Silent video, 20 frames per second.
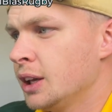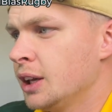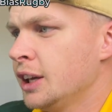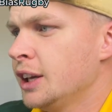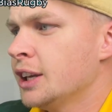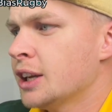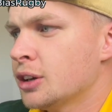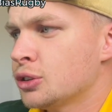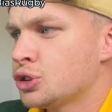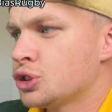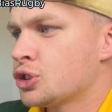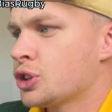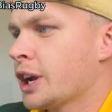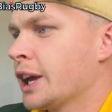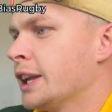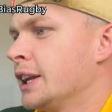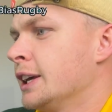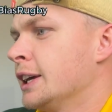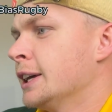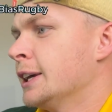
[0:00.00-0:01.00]
in
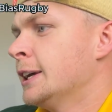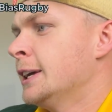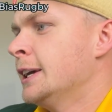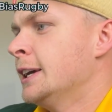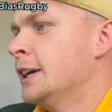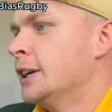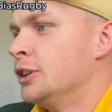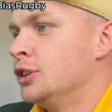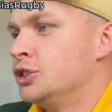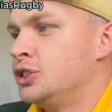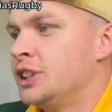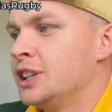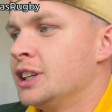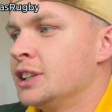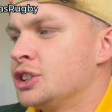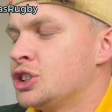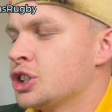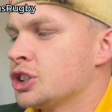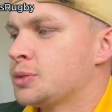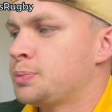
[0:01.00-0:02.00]
Australia, New
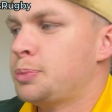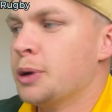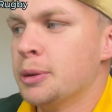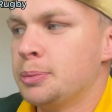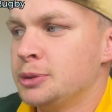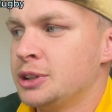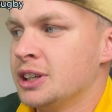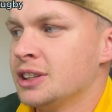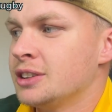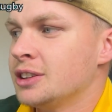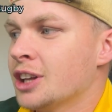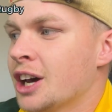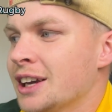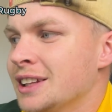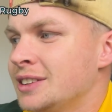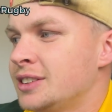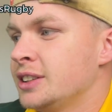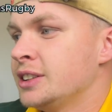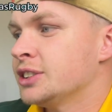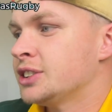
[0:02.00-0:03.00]
Zealand just pipped it
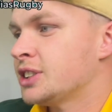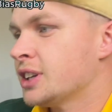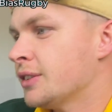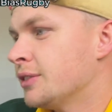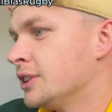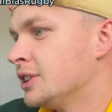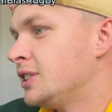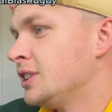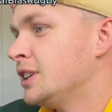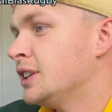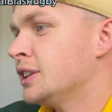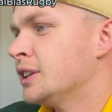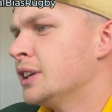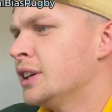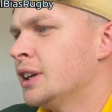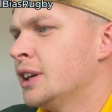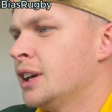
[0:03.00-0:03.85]
19-17.